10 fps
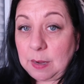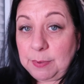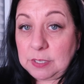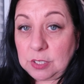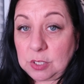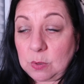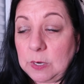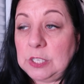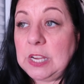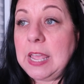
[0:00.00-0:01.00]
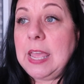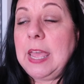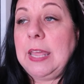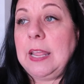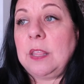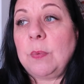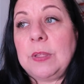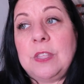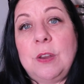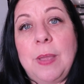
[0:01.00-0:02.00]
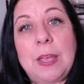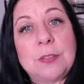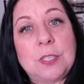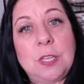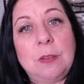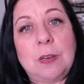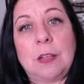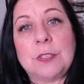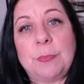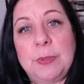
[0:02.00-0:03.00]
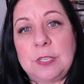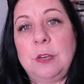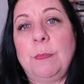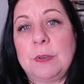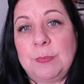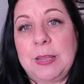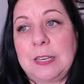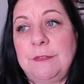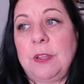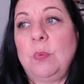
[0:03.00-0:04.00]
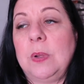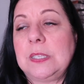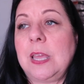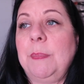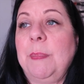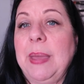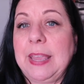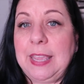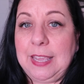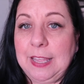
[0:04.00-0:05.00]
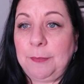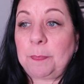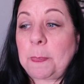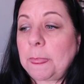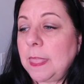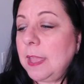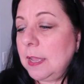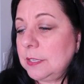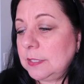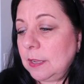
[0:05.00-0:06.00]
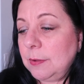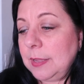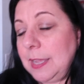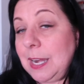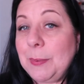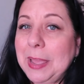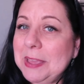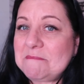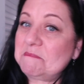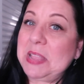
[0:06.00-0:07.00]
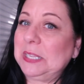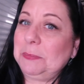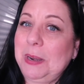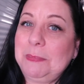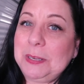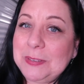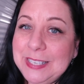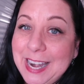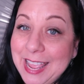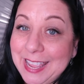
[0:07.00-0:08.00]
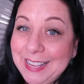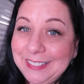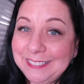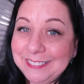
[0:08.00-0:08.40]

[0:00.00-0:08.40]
that I put into storage. And now that we're in the new house too, it also puts a new perspective on what's coming back in. So anyway, that's what I'm doing today.